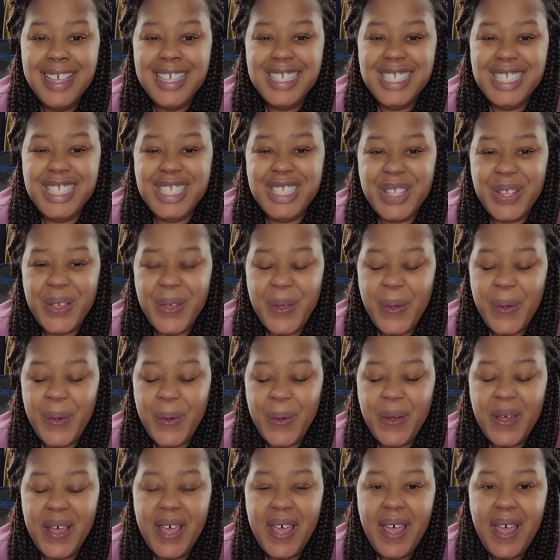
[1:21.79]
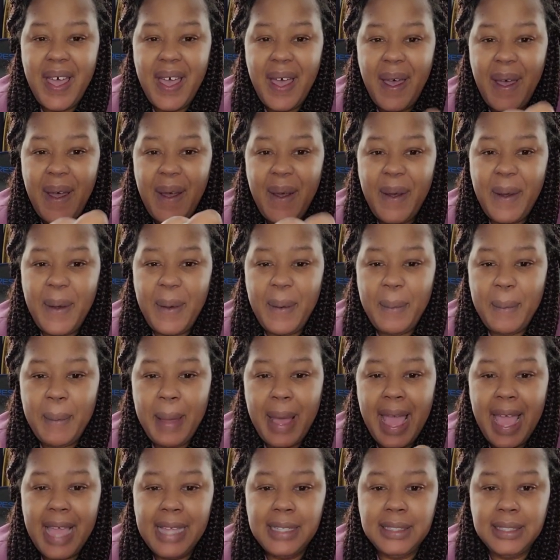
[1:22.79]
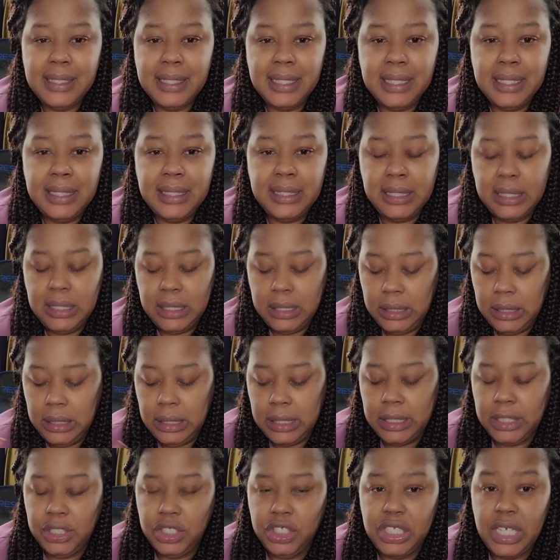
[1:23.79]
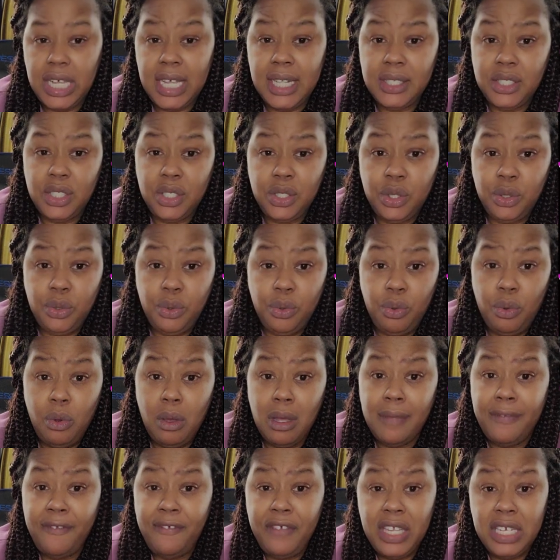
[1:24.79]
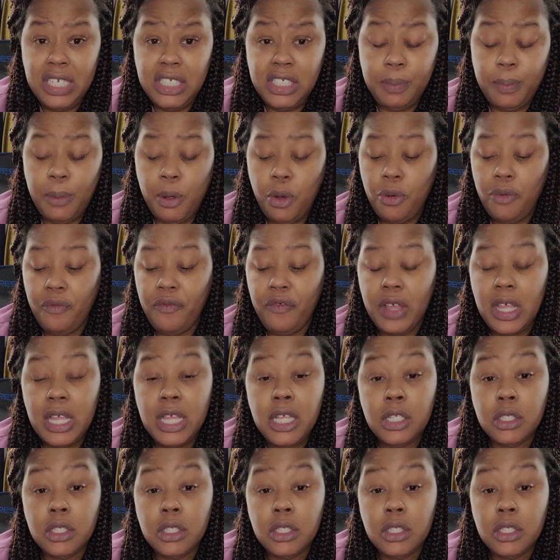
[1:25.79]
So I didn't get a chance to finish both.